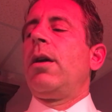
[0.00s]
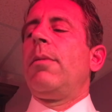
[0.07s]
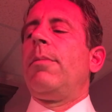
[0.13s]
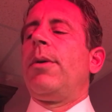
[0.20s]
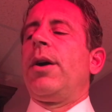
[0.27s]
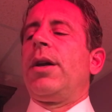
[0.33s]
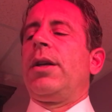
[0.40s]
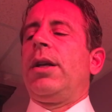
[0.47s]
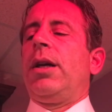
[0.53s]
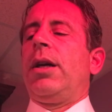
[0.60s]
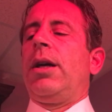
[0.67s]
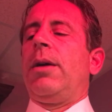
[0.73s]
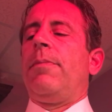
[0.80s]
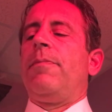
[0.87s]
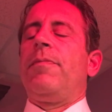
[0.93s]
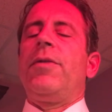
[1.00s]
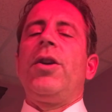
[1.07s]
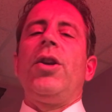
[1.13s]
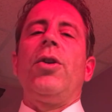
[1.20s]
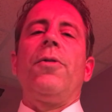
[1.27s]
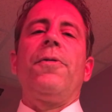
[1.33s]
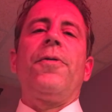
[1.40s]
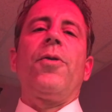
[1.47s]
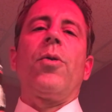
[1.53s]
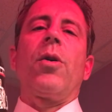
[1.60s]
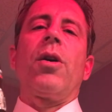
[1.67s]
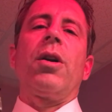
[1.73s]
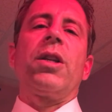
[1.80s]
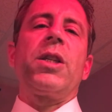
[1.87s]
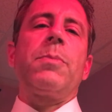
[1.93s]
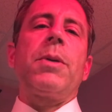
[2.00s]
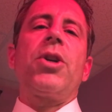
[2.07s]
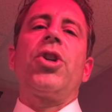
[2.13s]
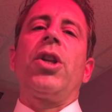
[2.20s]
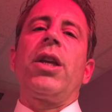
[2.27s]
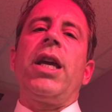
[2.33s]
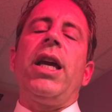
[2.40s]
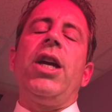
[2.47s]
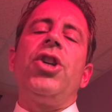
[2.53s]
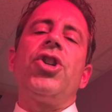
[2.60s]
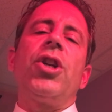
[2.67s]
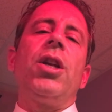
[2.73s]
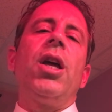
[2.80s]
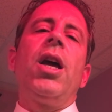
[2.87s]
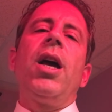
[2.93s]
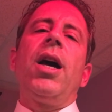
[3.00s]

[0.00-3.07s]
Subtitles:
But for a special occasion,